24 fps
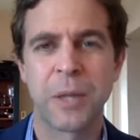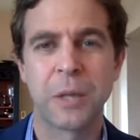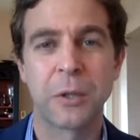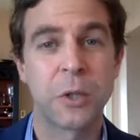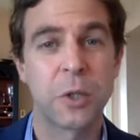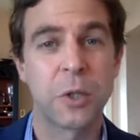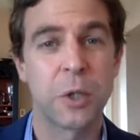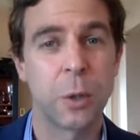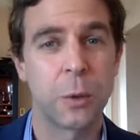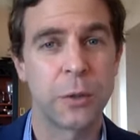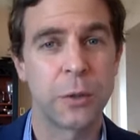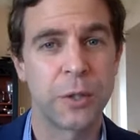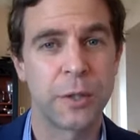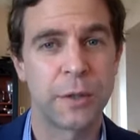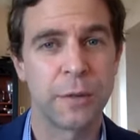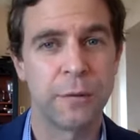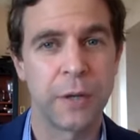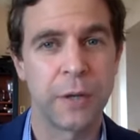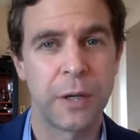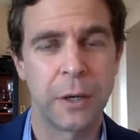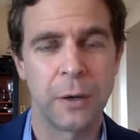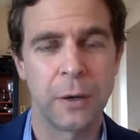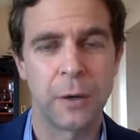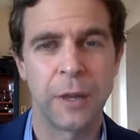so
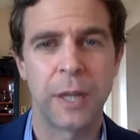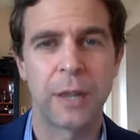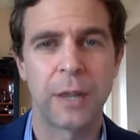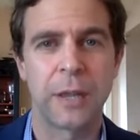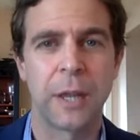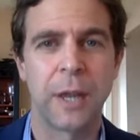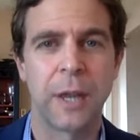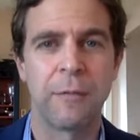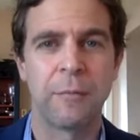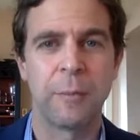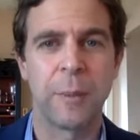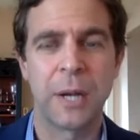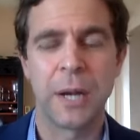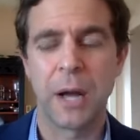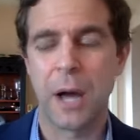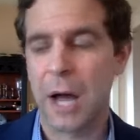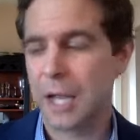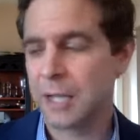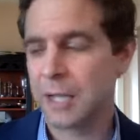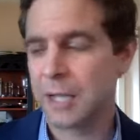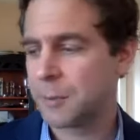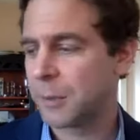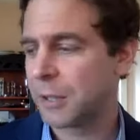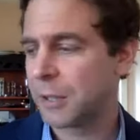severe that they have been
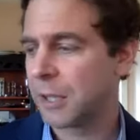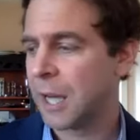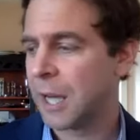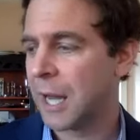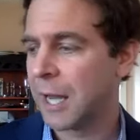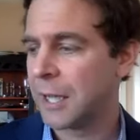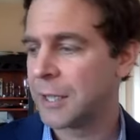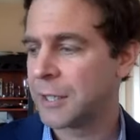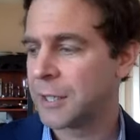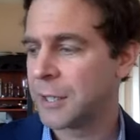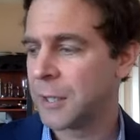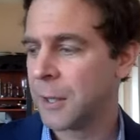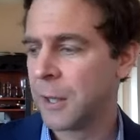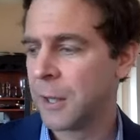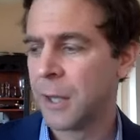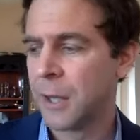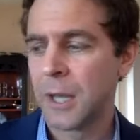hospitalized.